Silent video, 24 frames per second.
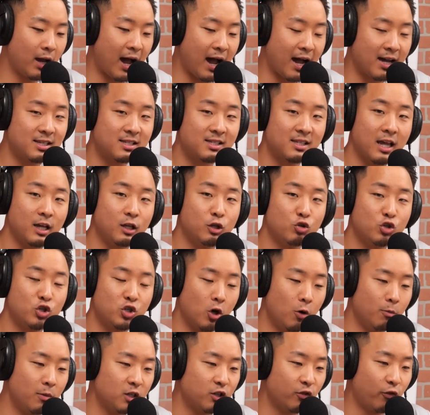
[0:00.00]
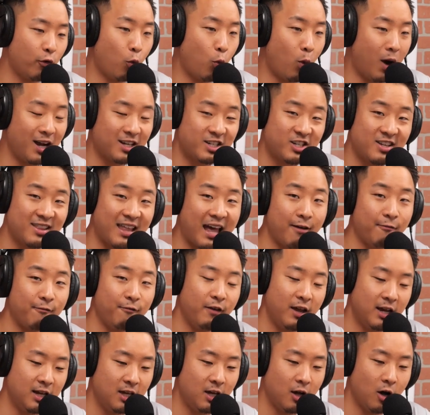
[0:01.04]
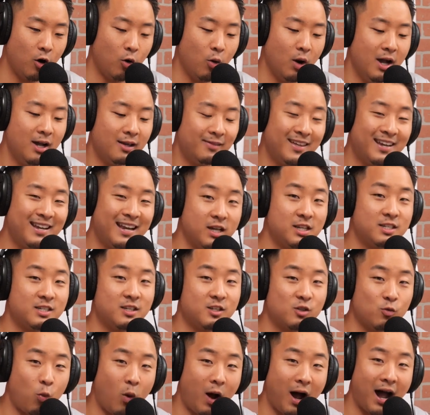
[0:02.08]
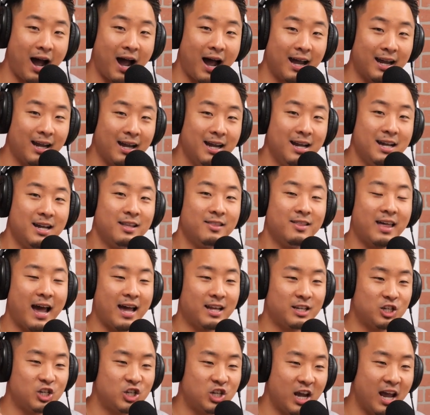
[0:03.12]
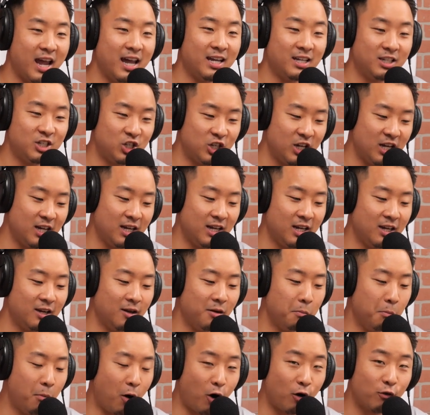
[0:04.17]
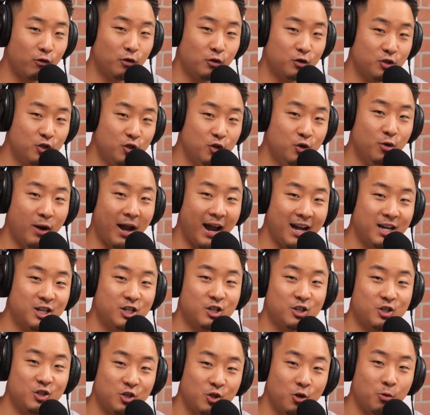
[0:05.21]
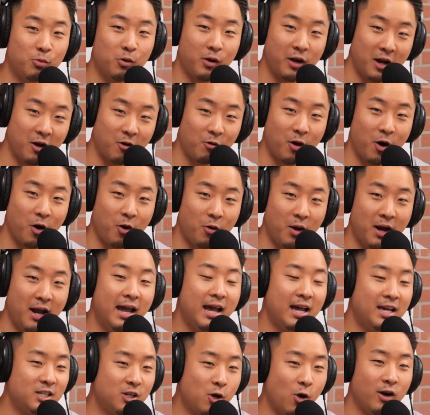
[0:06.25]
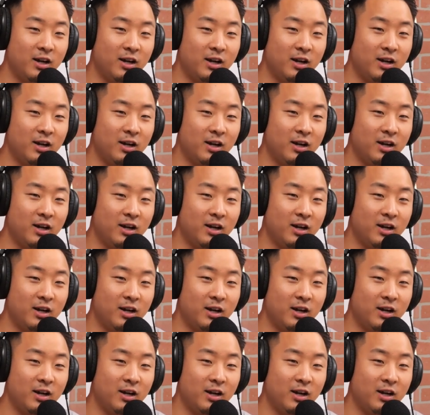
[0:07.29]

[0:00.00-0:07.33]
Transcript: guys, thank you so much for watching that video. The reasons why that Shang-Chi, Marvel's new Asian superhero, is